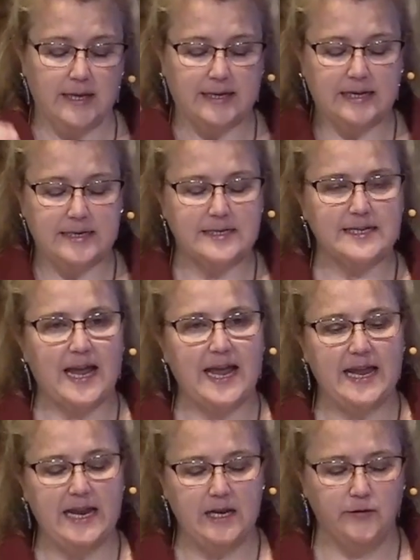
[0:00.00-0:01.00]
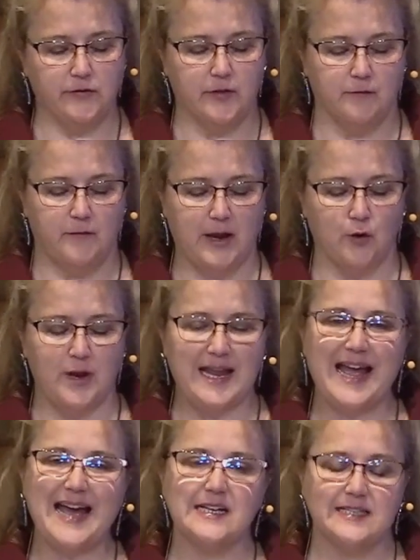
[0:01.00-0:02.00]
contains the very
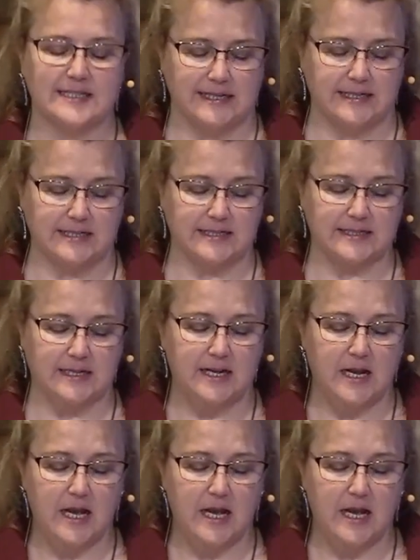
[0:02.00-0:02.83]
essence,